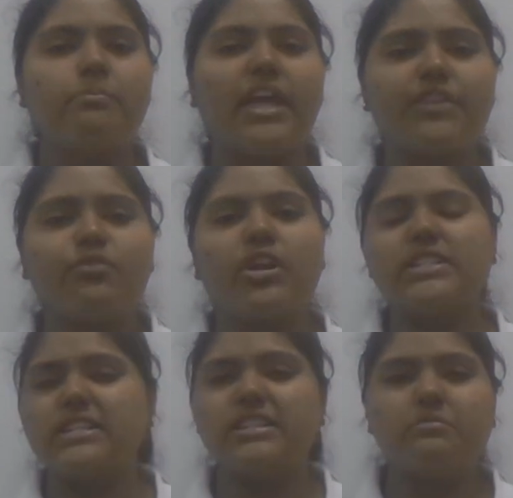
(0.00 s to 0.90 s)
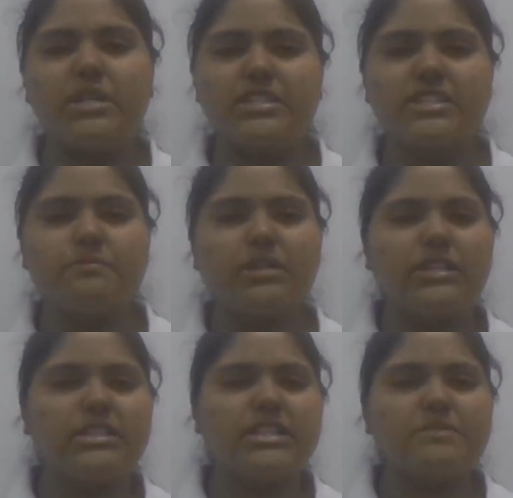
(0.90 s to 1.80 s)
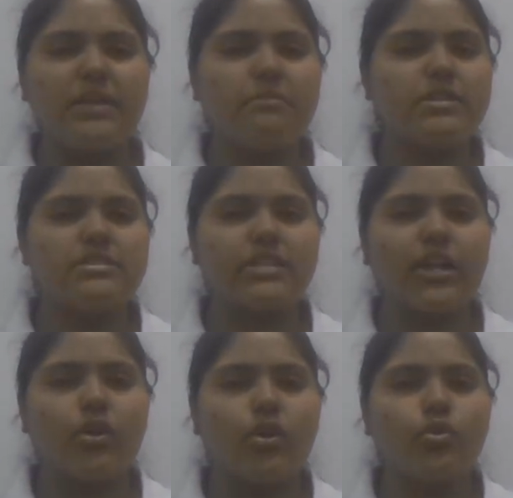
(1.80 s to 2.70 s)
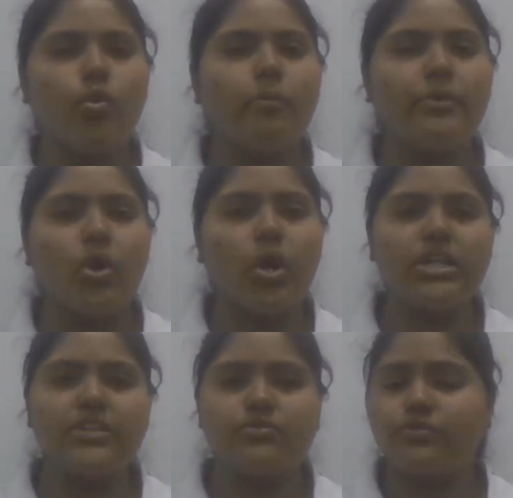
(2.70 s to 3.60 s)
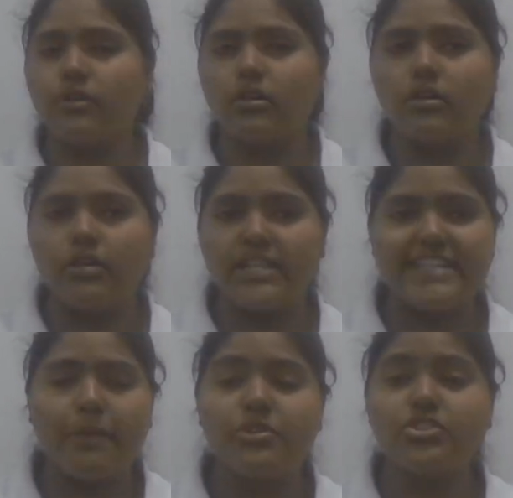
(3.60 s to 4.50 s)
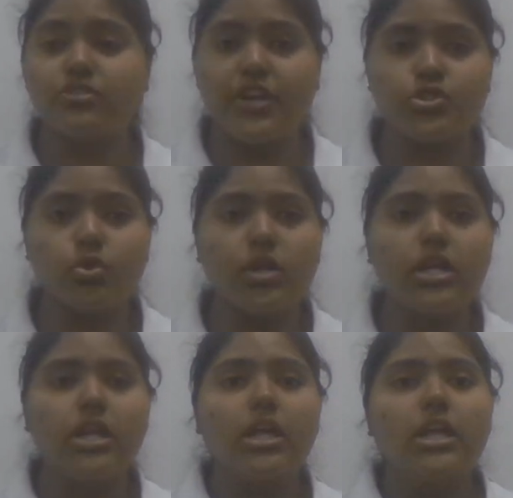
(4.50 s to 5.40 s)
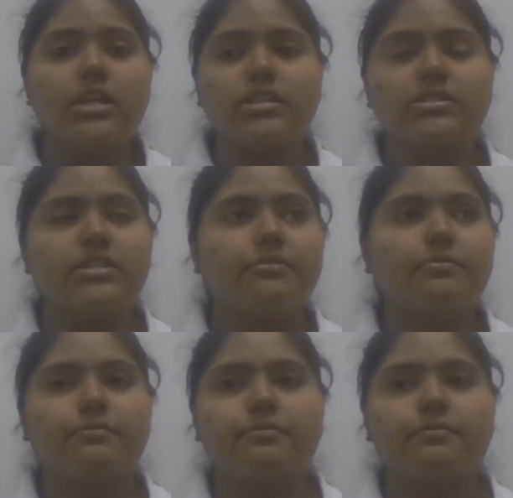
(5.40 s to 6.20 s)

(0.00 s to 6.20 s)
paid for attending meetings, but these payments cannot go beyond the established threshold. Dif-